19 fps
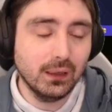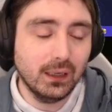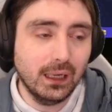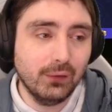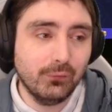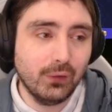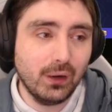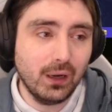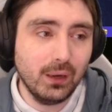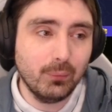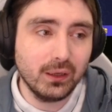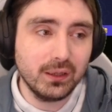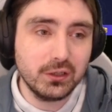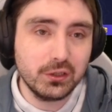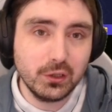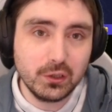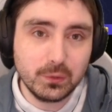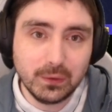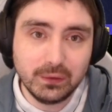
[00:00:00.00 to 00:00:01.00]
a viable
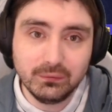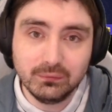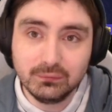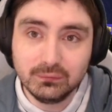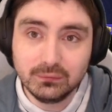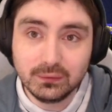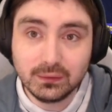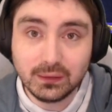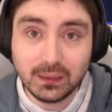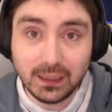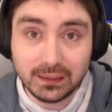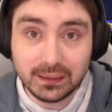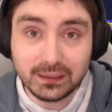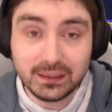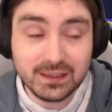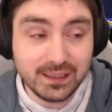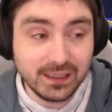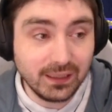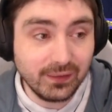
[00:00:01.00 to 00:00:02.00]
inducement, and
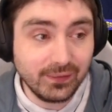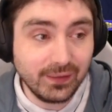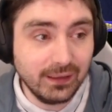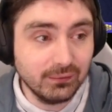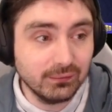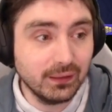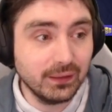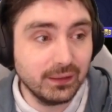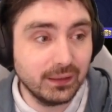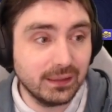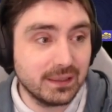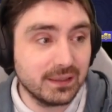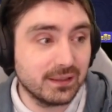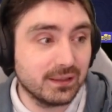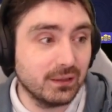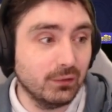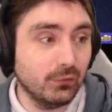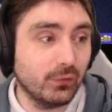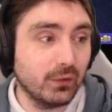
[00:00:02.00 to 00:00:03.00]
consider that. I think that's
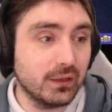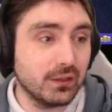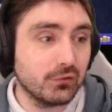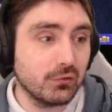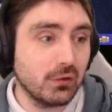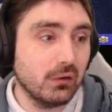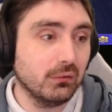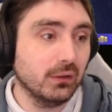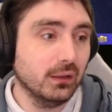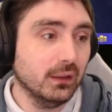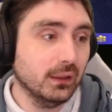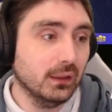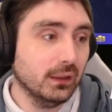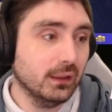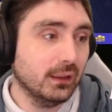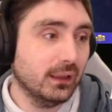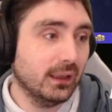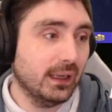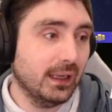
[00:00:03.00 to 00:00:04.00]
still very strong.
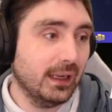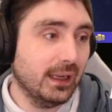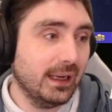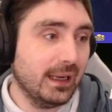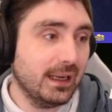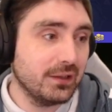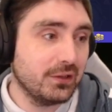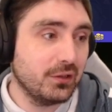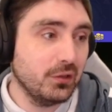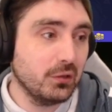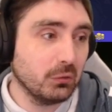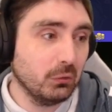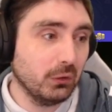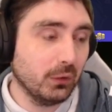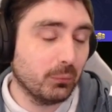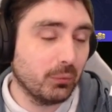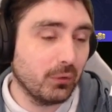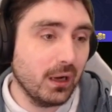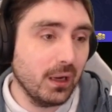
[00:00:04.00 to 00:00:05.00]
As usual,
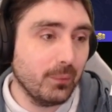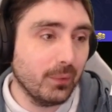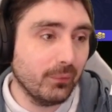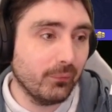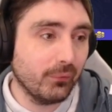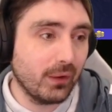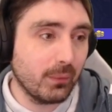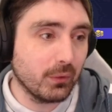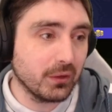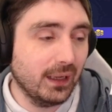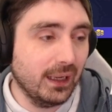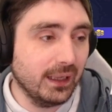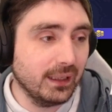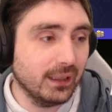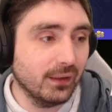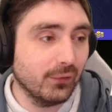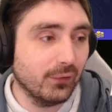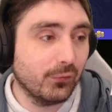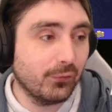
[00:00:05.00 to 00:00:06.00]
the bribe, I'm very much
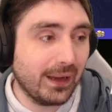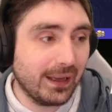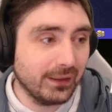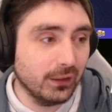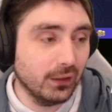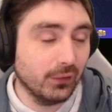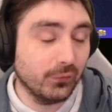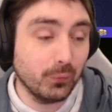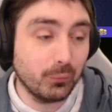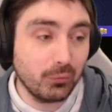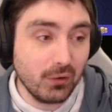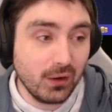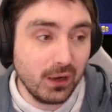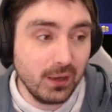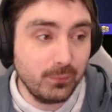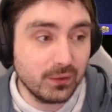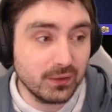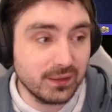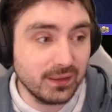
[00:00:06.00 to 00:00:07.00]
a fan of the
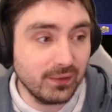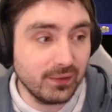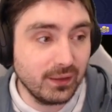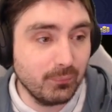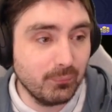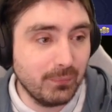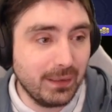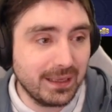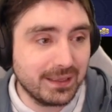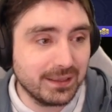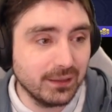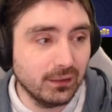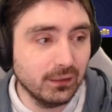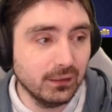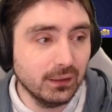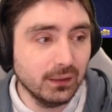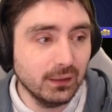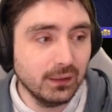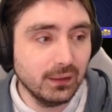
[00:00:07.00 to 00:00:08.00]
bribe because of the meta.
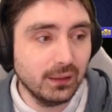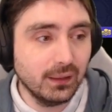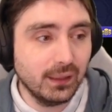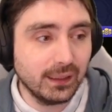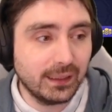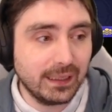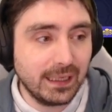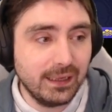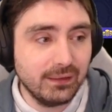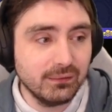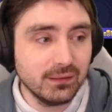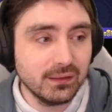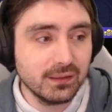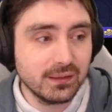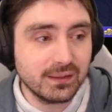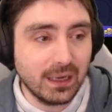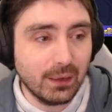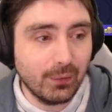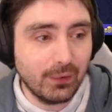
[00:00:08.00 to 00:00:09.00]
Again,
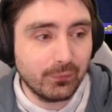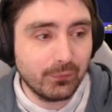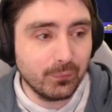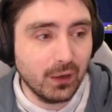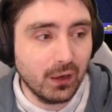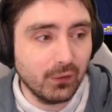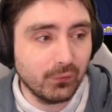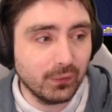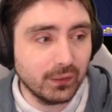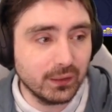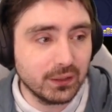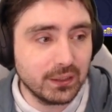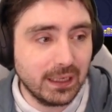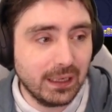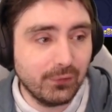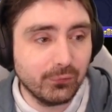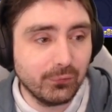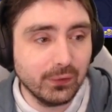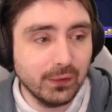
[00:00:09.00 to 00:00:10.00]
stay away from the halfling
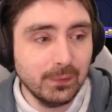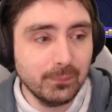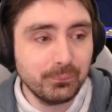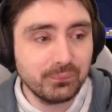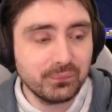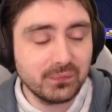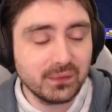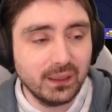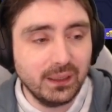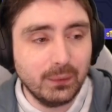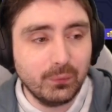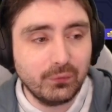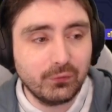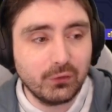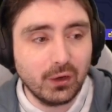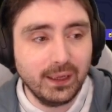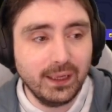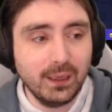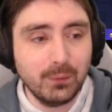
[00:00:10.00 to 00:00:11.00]
chef. And then we've
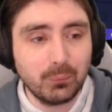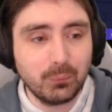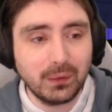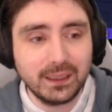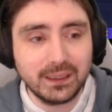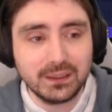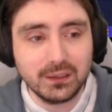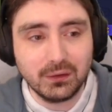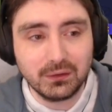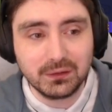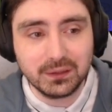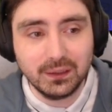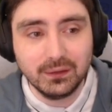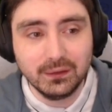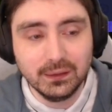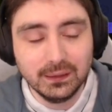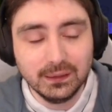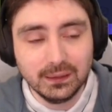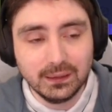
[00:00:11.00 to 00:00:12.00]
got here Plague Doctor.
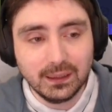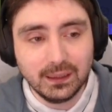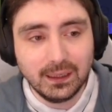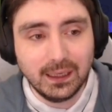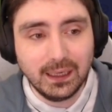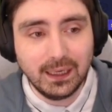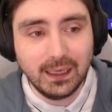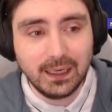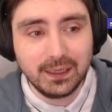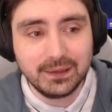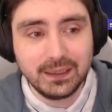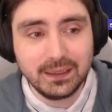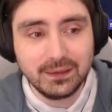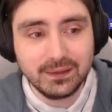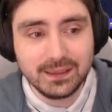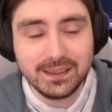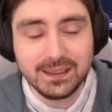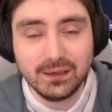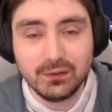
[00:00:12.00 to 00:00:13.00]
I think
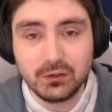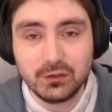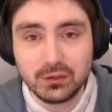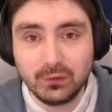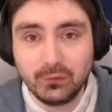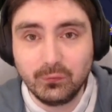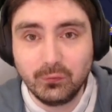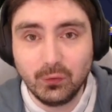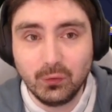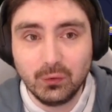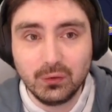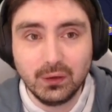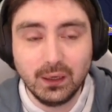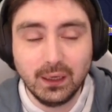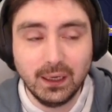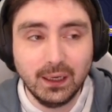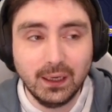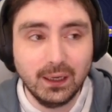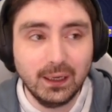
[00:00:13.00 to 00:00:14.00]
this is actually
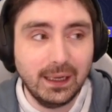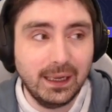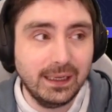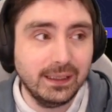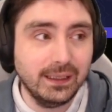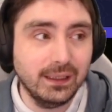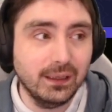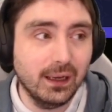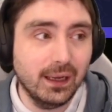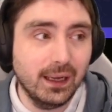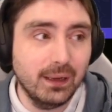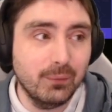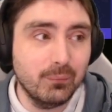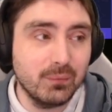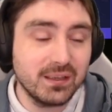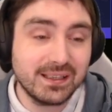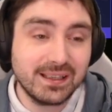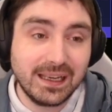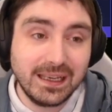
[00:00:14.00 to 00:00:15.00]
a
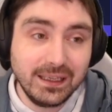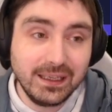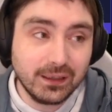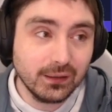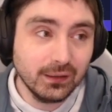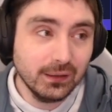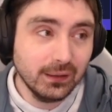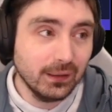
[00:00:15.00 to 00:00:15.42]
mistake.